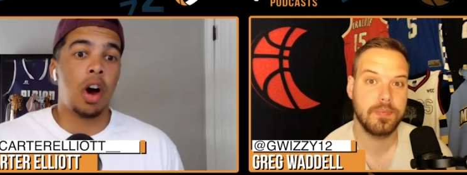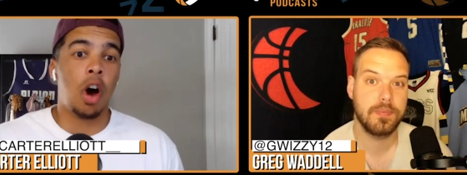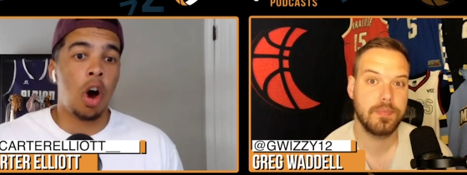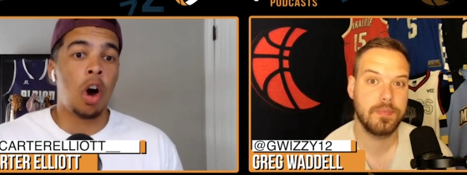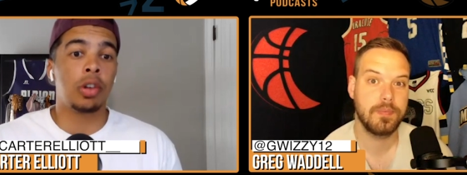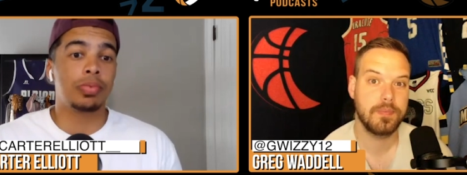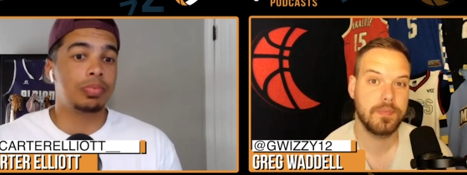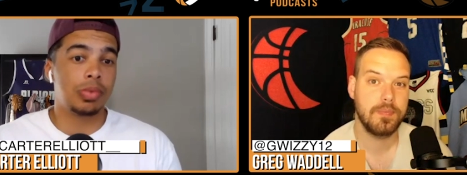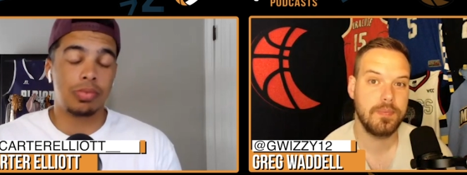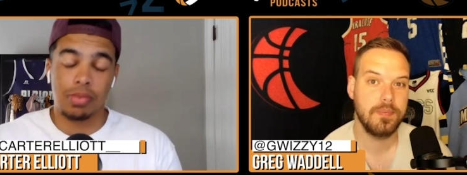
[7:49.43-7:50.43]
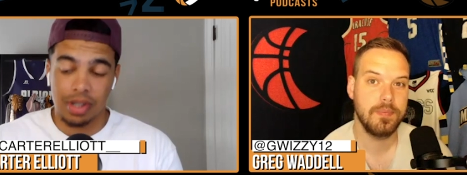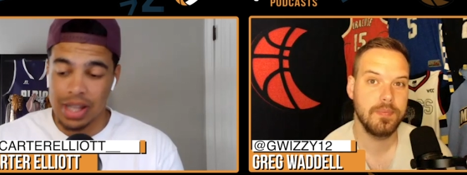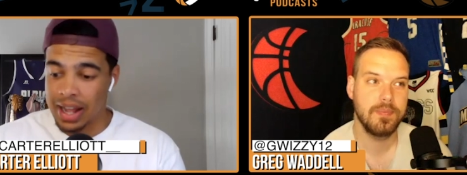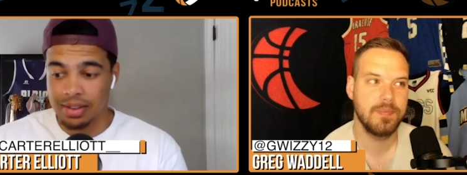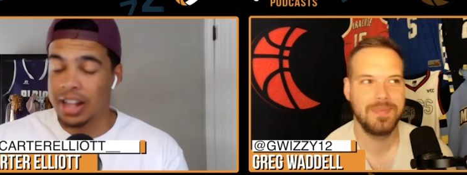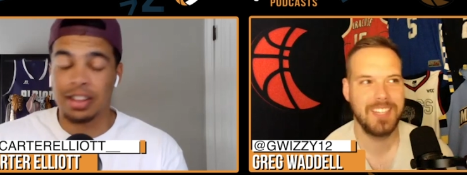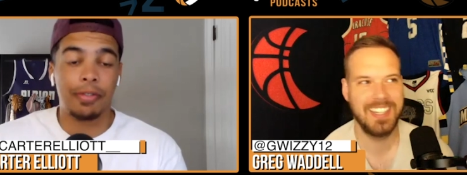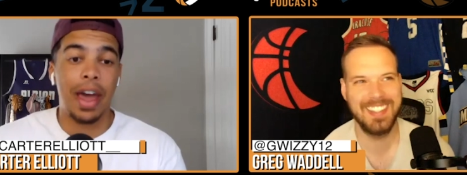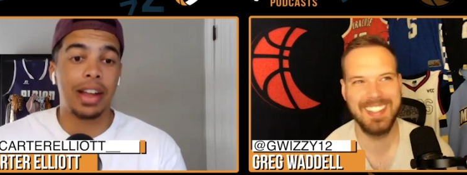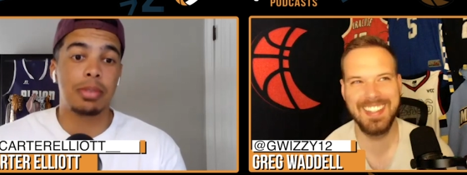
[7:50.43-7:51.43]
Speaker 1: all that. That's a
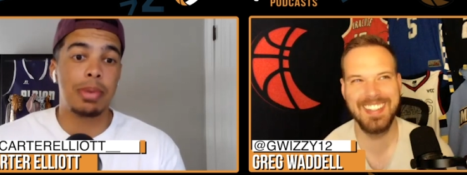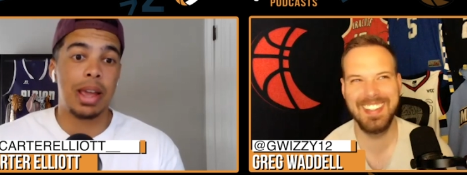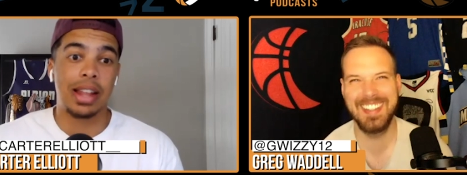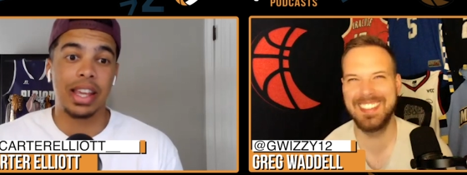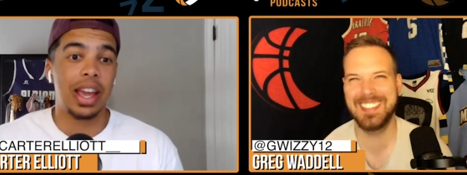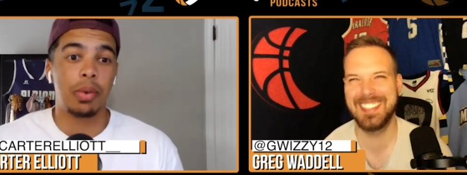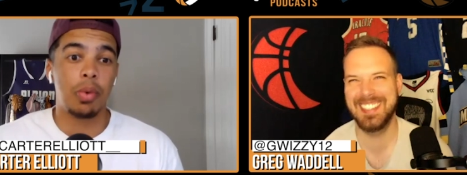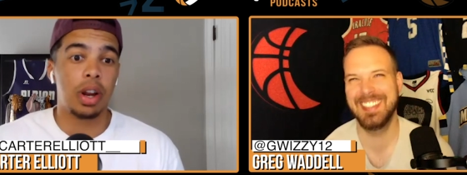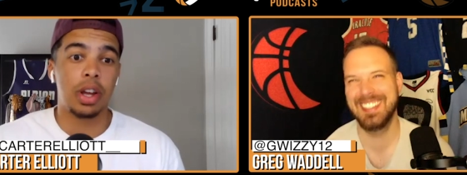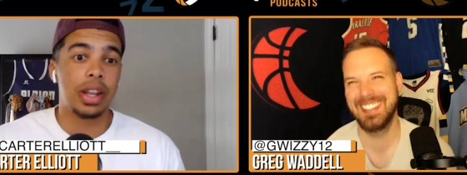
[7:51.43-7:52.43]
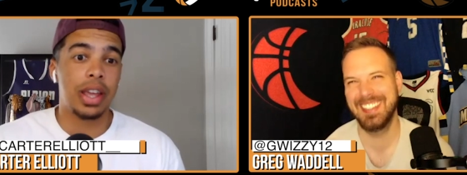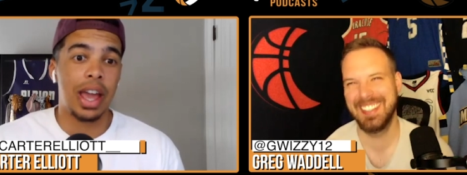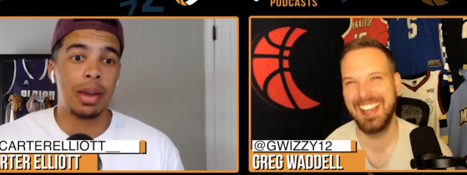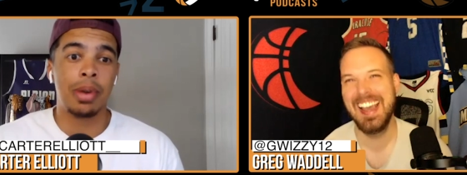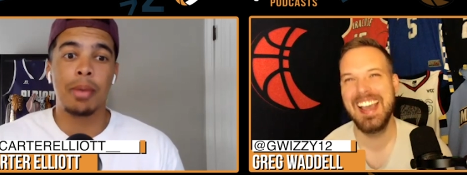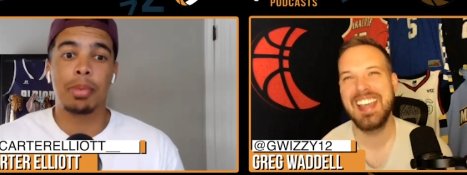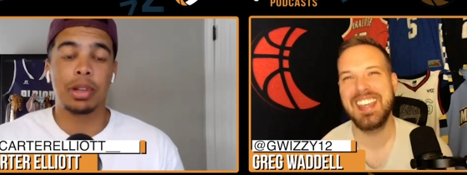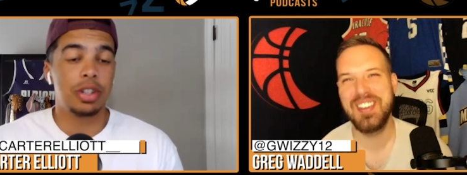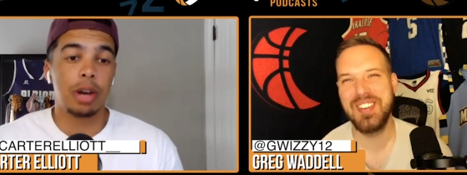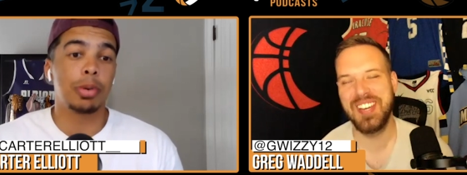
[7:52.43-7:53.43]
fact to me. I think he had one good game, but
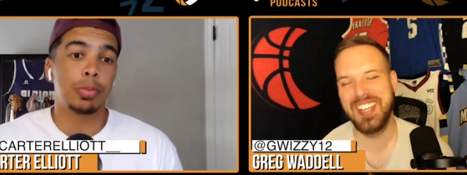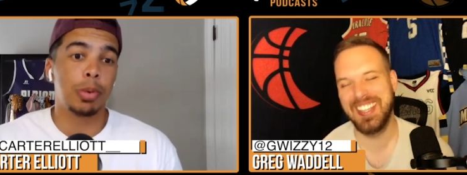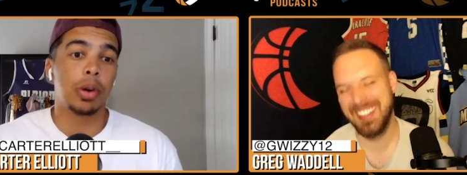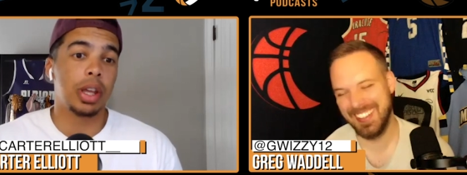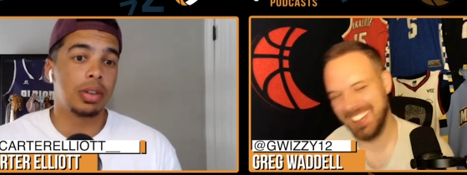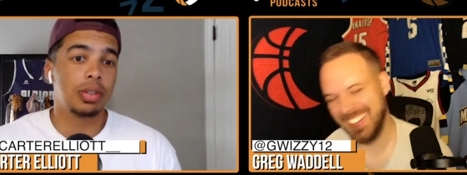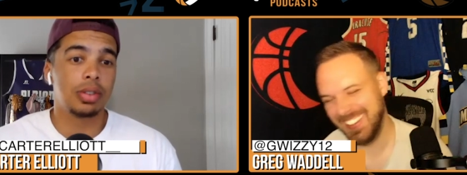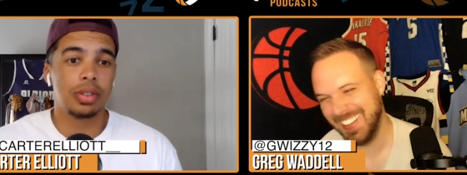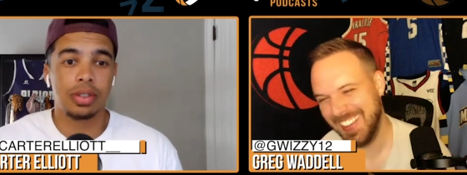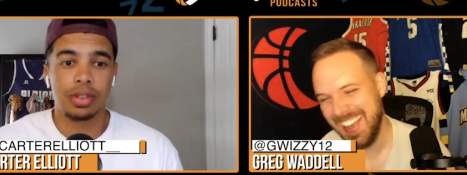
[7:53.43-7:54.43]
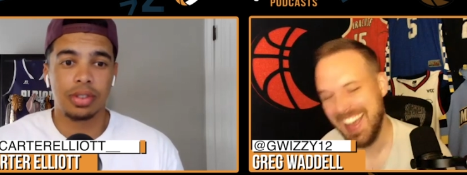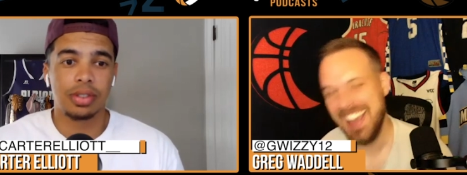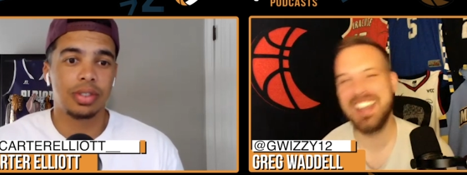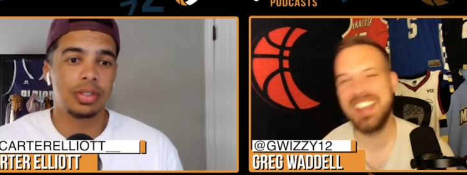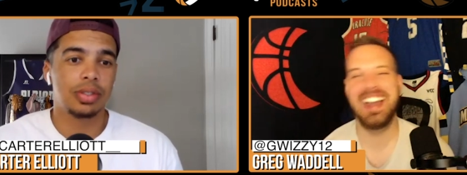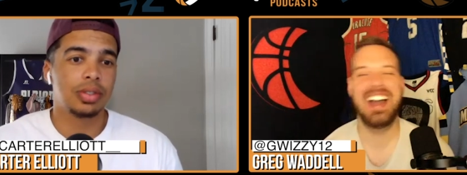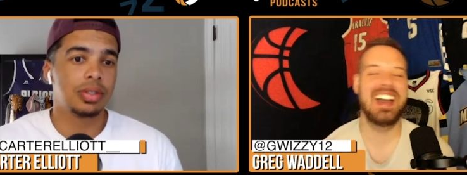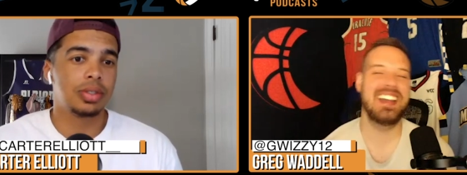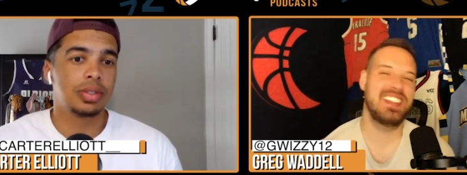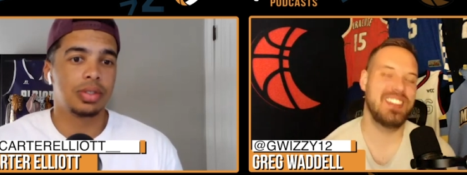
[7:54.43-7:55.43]
the jumper's broken.
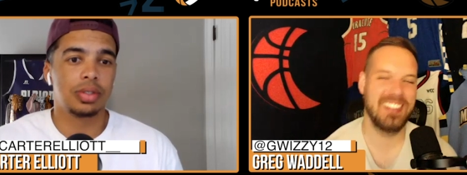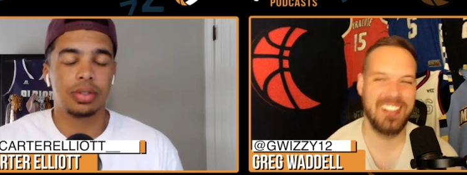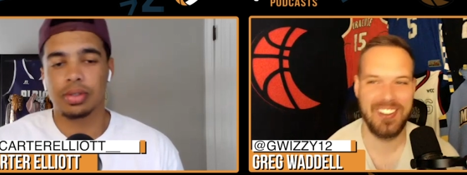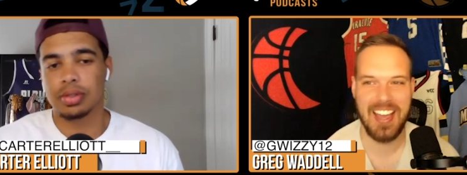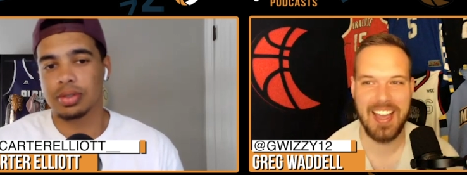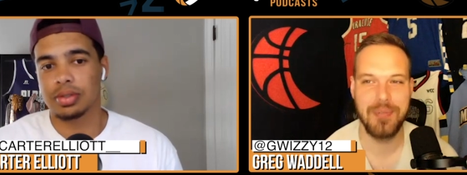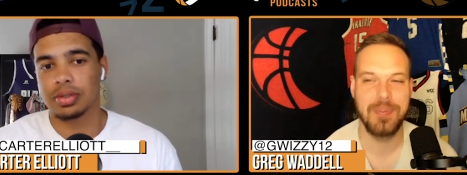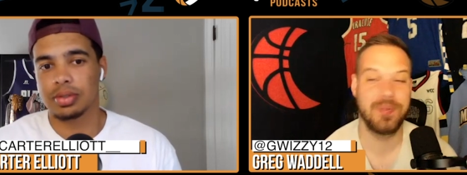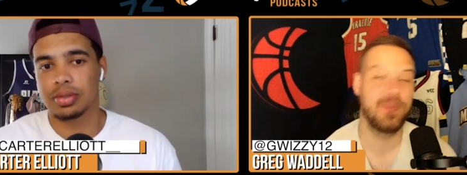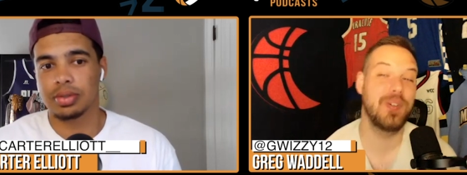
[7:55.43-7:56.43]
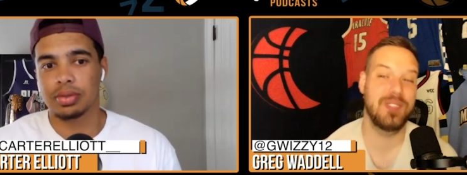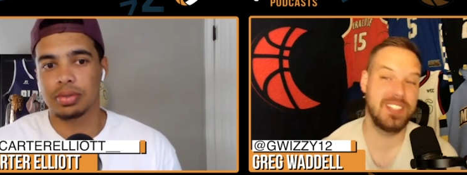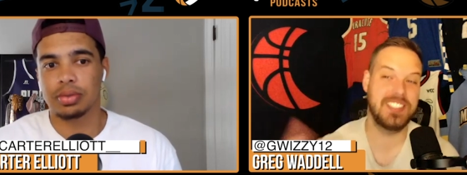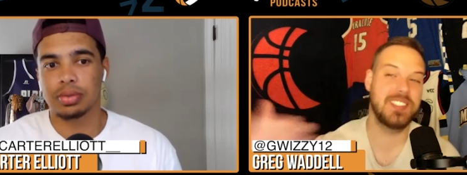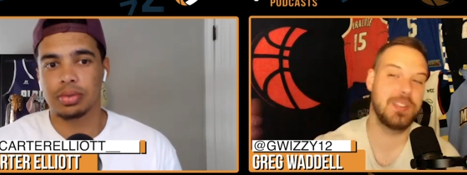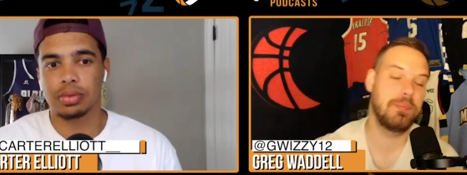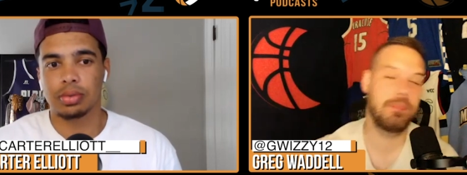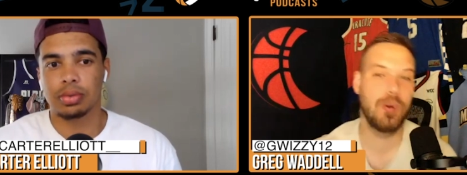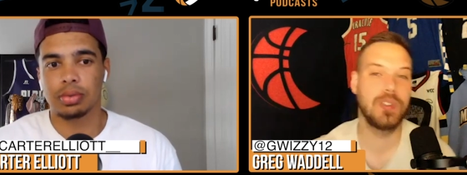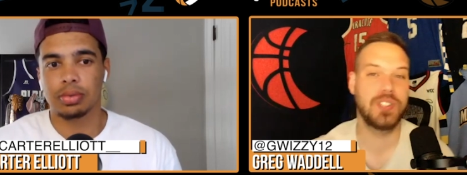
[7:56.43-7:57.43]
Speaker 2: I, okay, we're this is the
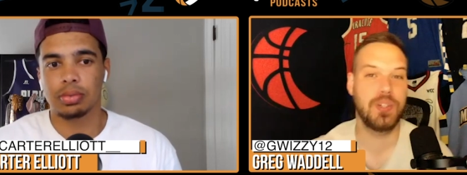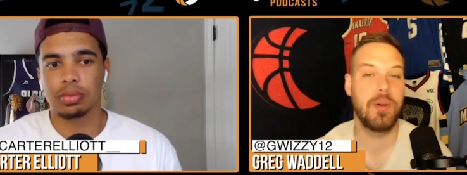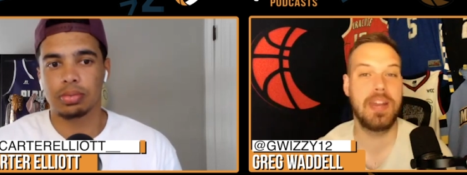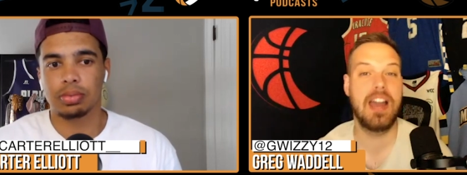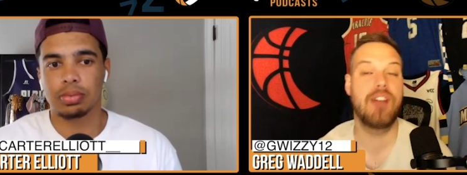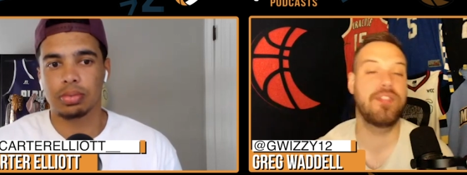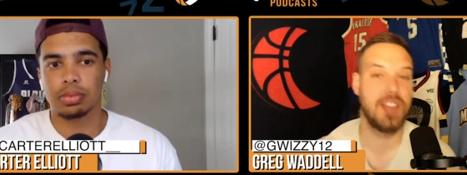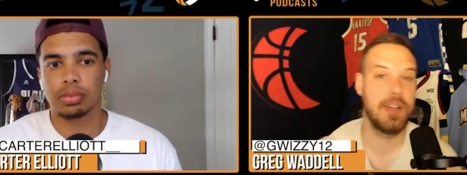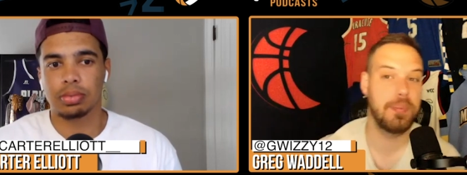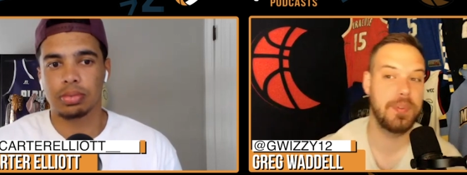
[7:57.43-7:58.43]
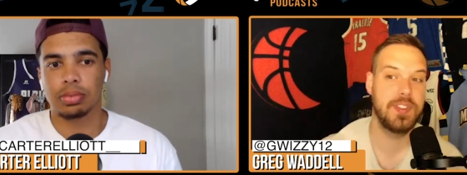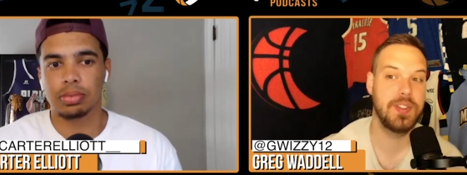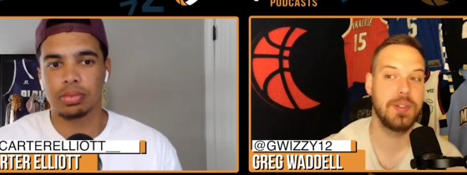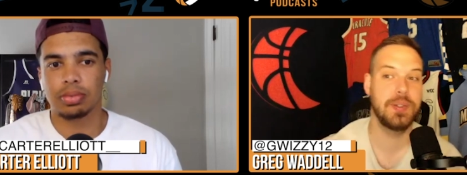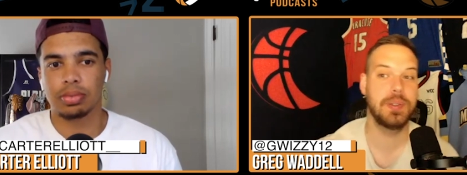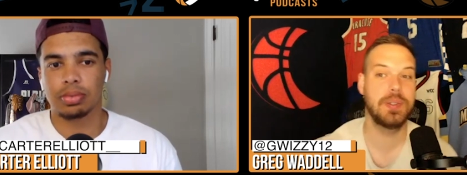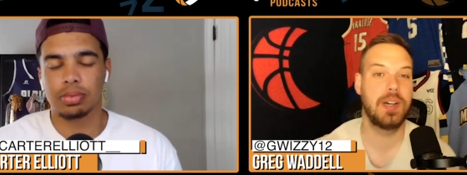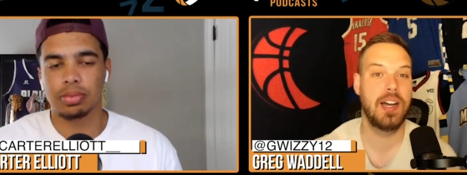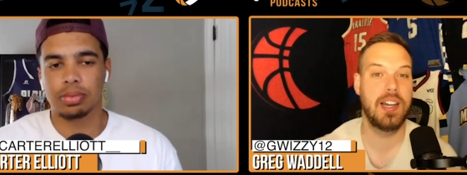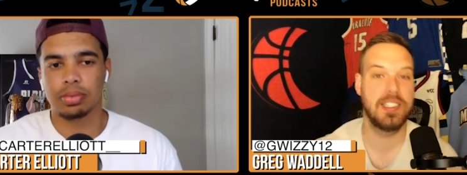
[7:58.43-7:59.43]
portion where we now flip to
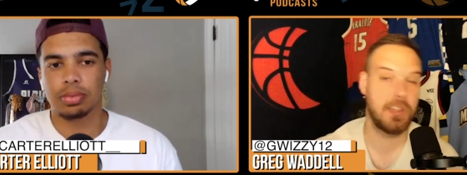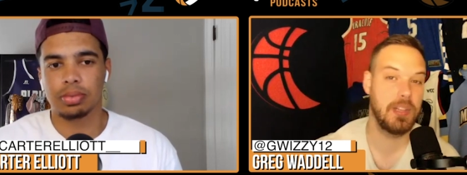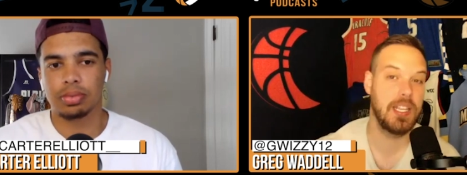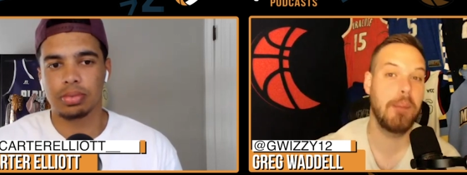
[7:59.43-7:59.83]
uh, summer league